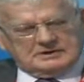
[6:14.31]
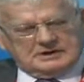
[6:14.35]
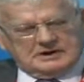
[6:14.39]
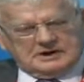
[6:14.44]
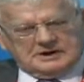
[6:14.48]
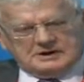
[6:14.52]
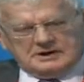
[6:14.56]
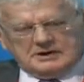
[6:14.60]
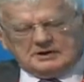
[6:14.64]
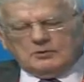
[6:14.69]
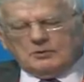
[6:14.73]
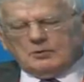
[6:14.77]

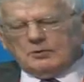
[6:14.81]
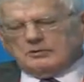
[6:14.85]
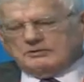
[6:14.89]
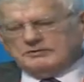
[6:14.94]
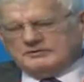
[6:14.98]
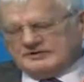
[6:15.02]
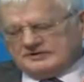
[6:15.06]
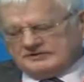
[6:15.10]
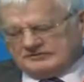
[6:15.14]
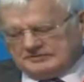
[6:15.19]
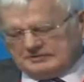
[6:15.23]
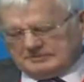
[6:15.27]
And then all of
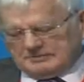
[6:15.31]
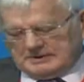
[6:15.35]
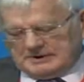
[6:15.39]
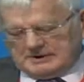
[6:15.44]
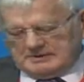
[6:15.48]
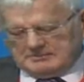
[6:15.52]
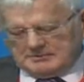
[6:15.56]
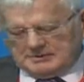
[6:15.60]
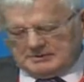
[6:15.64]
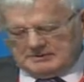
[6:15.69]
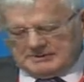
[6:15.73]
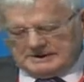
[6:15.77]
this to be
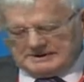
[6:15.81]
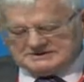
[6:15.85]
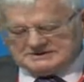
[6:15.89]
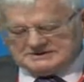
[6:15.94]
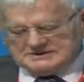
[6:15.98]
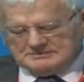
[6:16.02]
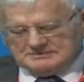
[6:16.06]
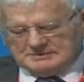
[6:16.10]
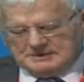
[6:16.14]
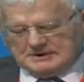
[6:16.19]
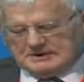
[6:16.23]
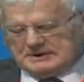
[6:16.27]

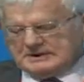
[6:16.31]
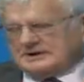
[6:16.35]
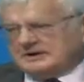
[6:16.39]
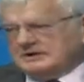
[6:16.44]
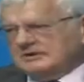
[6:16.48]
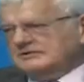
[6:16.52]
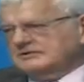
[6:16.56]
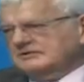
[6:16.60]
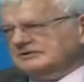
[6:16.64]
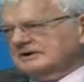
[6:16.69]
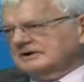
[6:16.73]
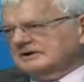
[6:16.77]
implemented by
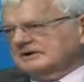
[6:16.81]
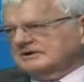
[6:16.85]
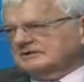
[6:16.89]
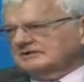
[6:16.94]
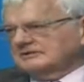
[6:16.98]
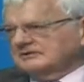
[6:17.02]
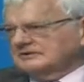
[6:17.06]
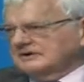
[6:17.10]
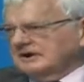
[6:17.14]
coast guards,